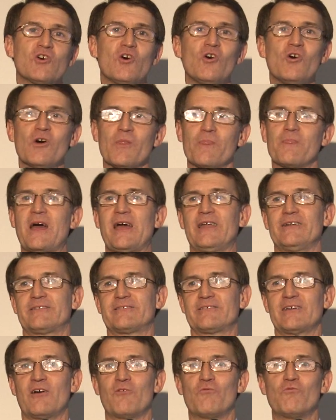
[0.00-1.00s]
on
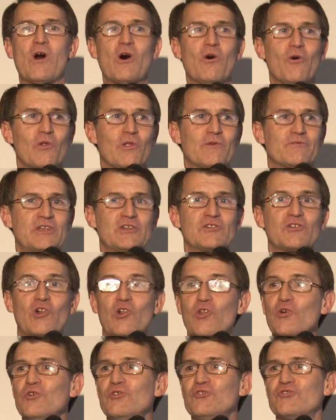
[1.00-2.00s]
that role of
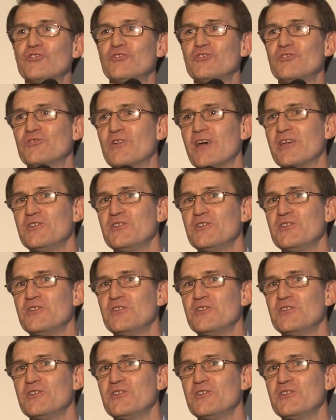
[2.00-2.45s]
inclusion.